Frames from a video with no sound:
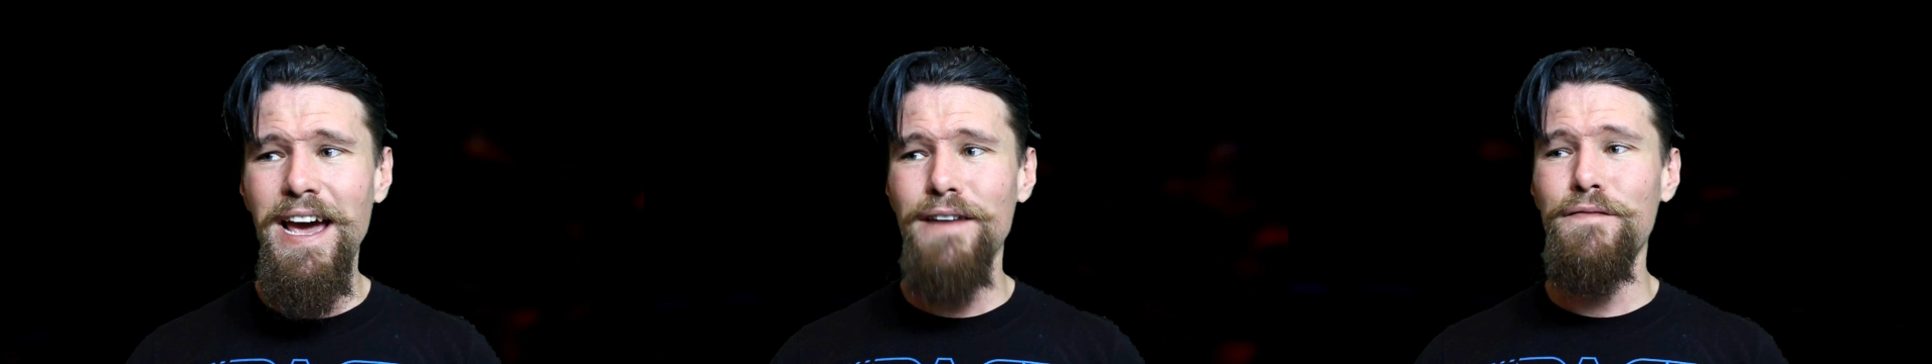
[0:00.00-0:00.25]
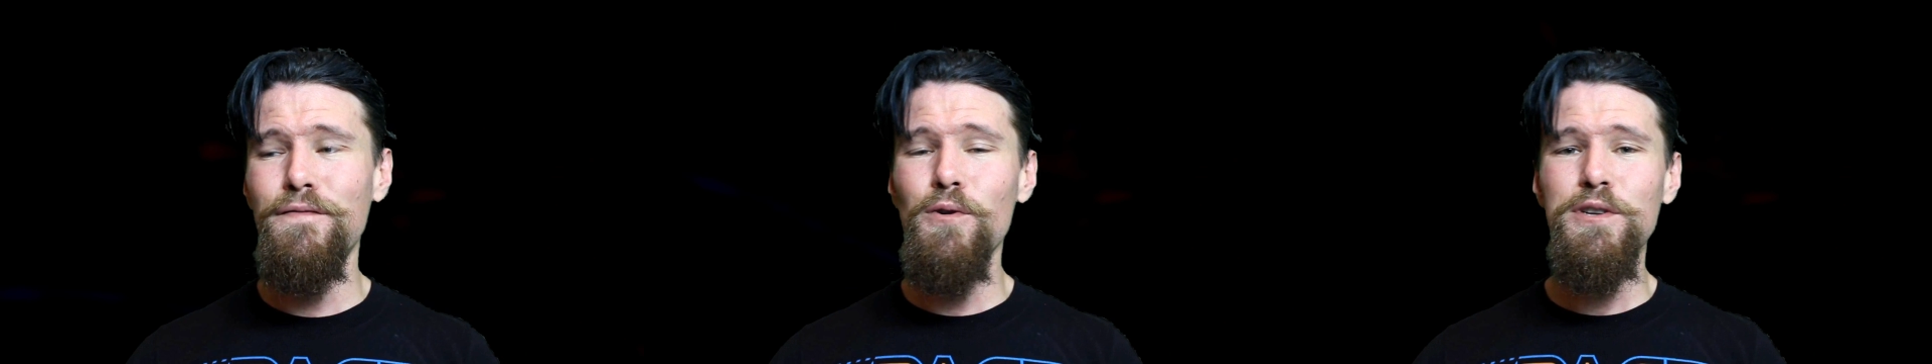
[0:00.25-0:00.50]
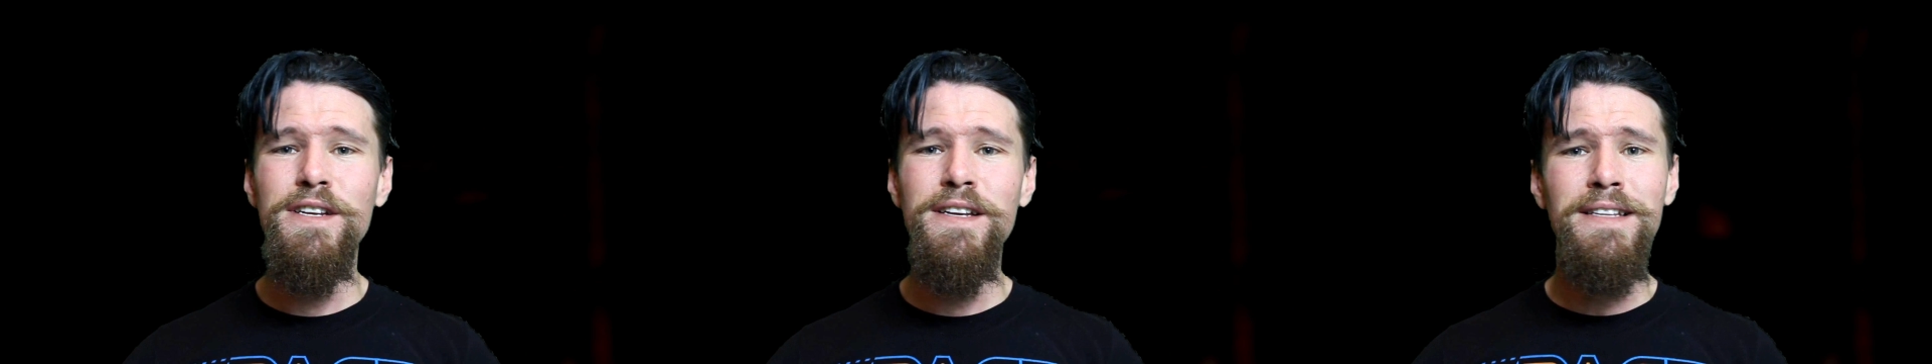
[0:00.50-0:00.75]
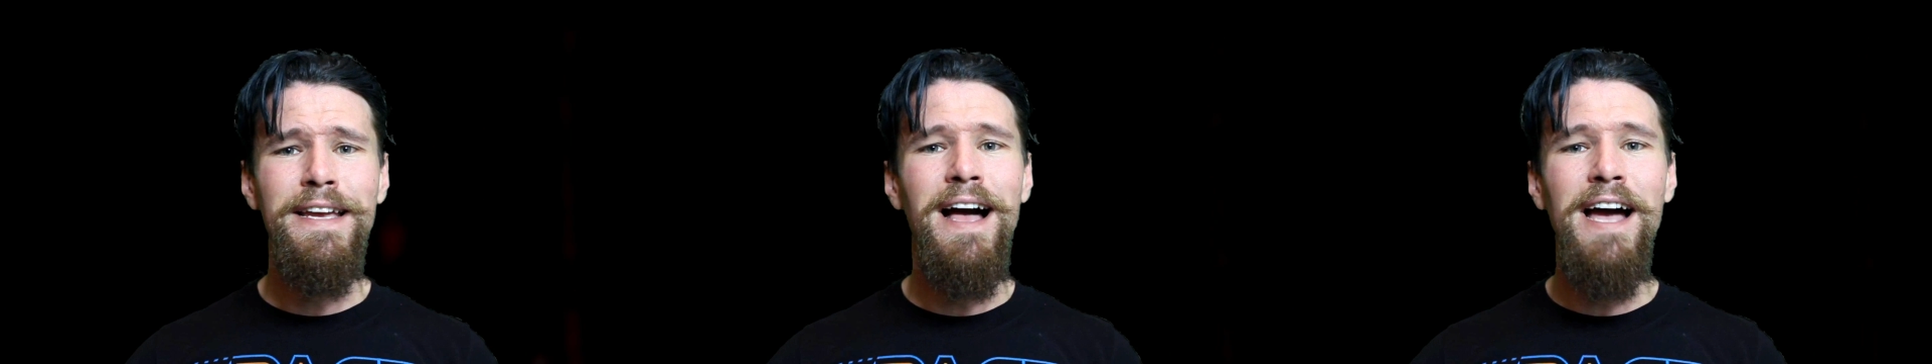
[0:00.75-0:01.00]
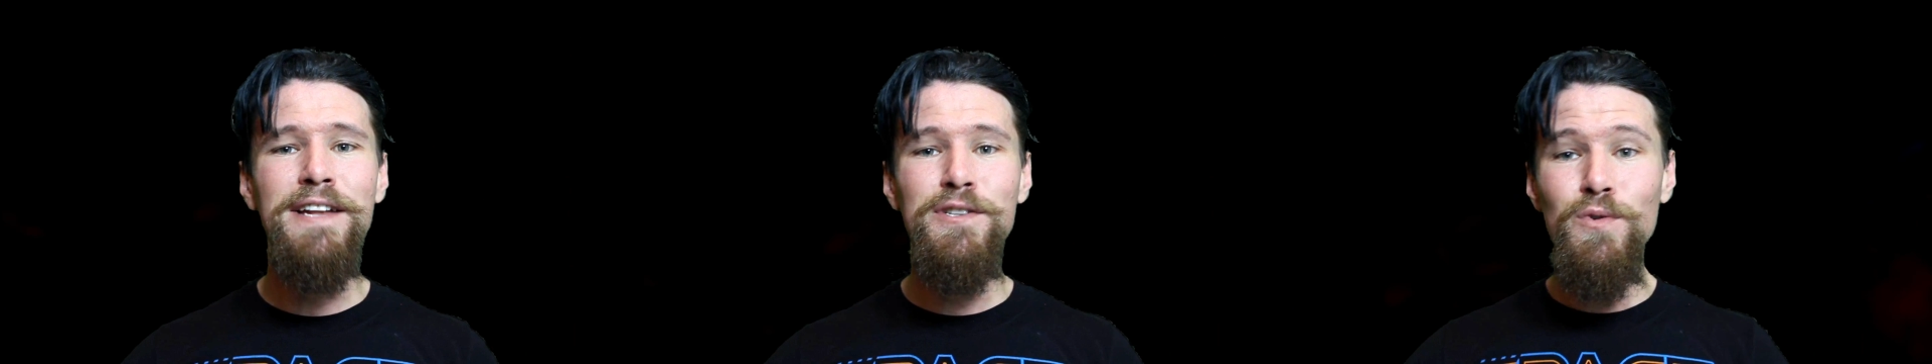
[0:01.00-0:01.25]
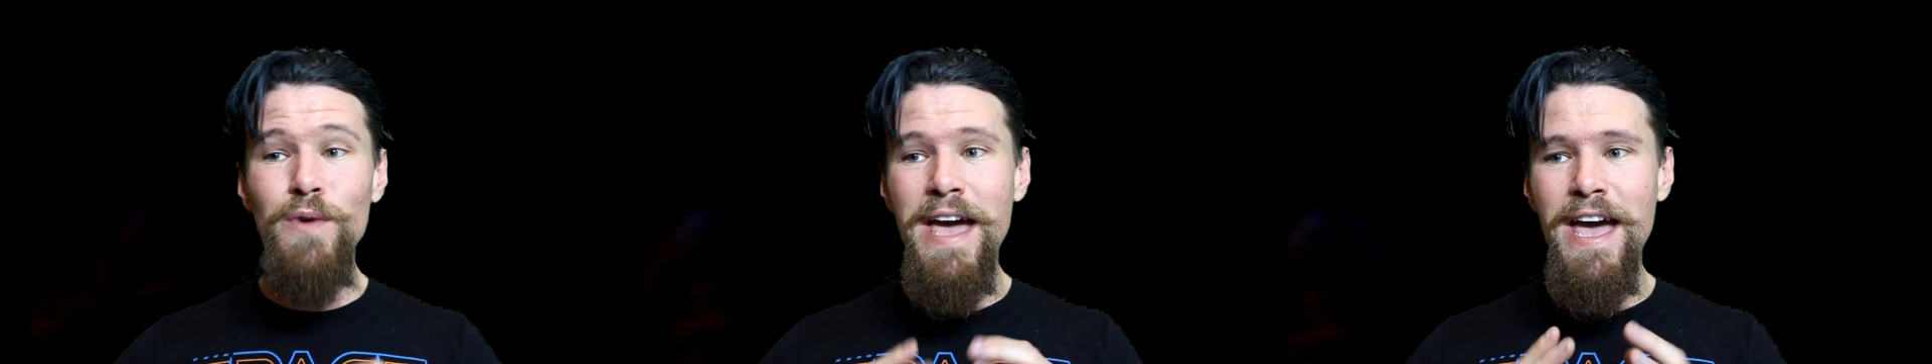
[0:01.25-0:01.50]
Unfortunately, I
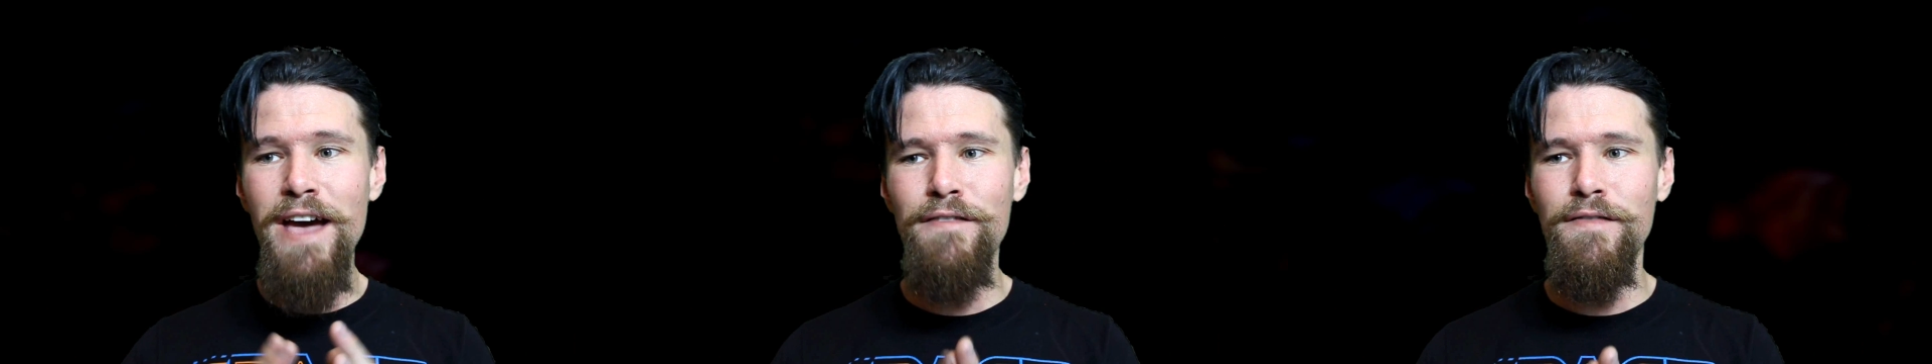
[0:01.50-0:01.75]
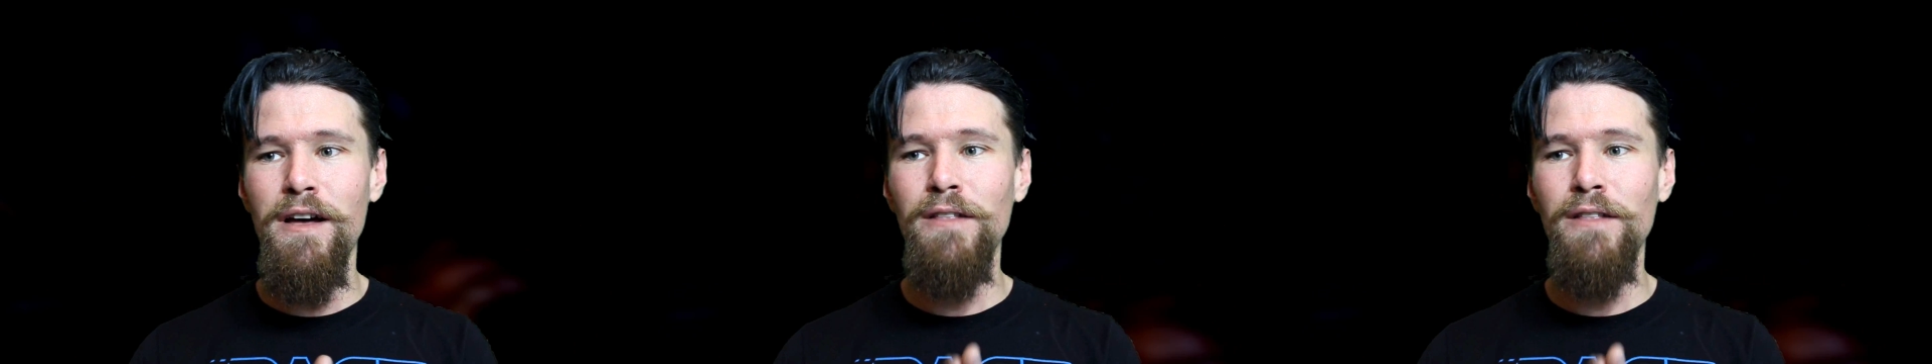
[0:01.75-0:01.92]
do have